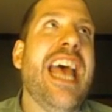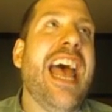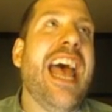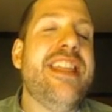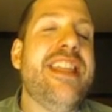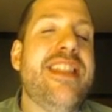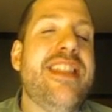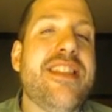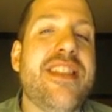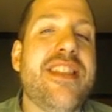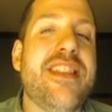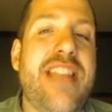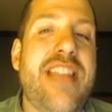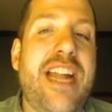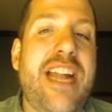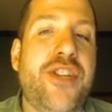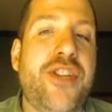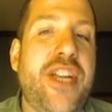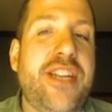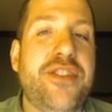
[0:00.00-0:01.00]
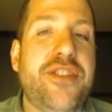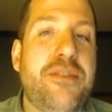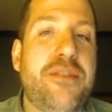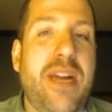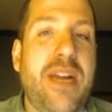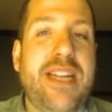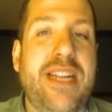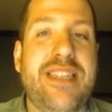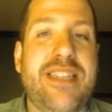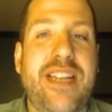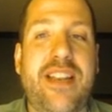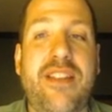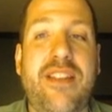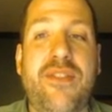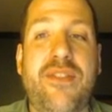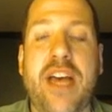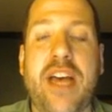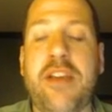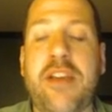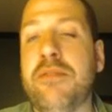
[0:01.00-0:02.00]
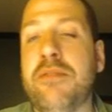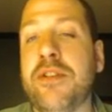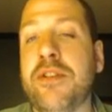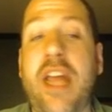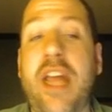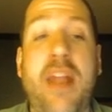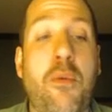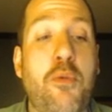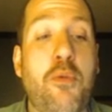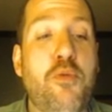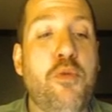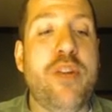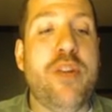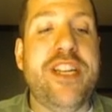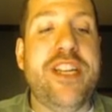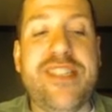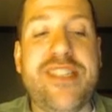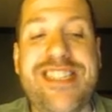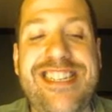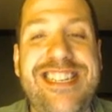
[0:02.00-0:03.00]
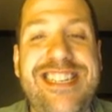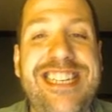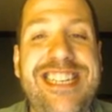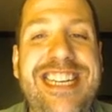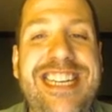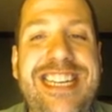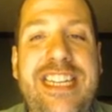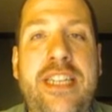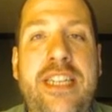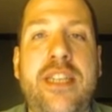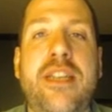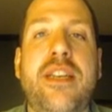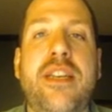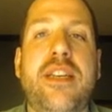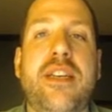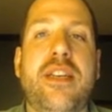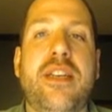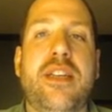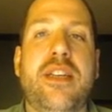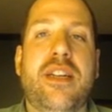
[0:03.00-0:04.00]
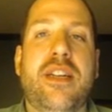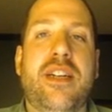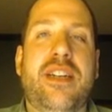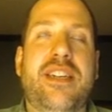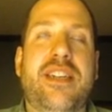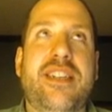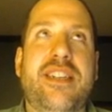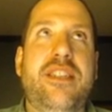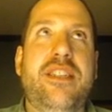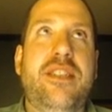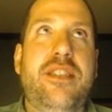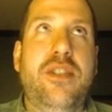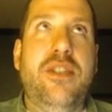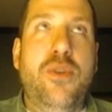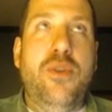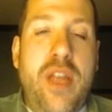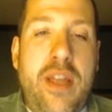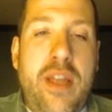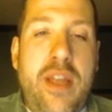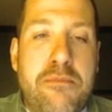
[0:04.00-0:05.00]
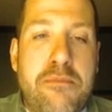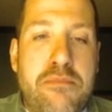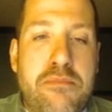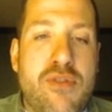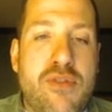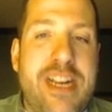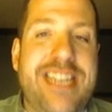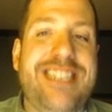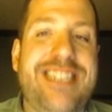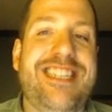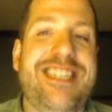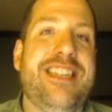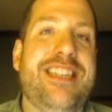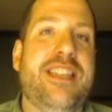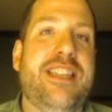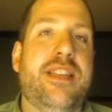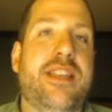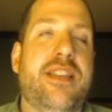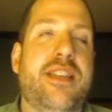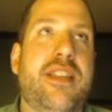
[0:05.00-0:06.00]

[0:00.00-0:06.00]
I think that change in mindset is valuable, and we just need to embrace it.